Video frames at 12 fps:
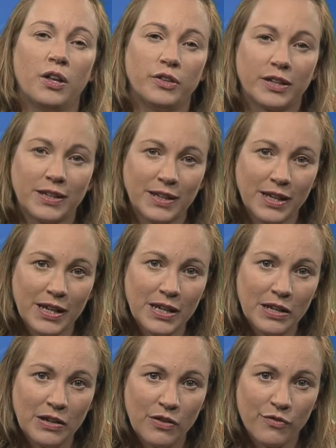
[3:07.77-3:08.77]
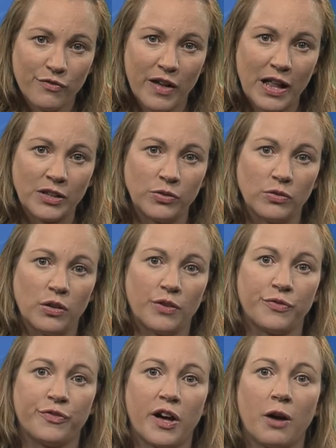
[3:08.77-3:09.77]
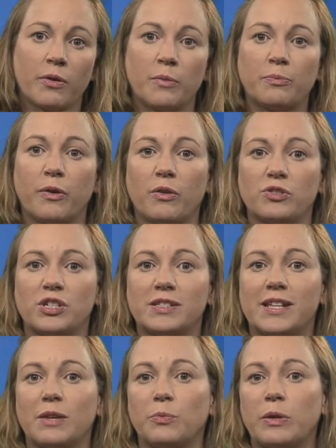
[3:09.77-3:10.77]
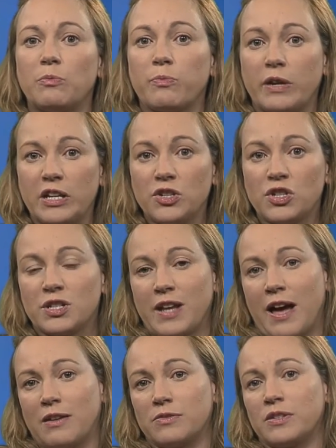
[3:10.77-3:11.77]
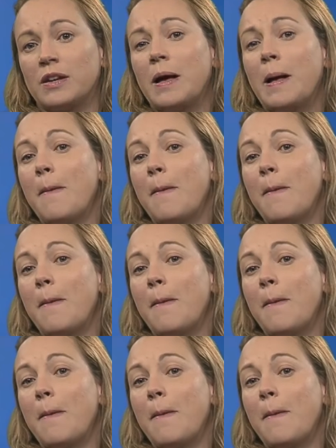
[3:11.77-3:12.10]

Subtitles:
The key value of our approach is that we reached out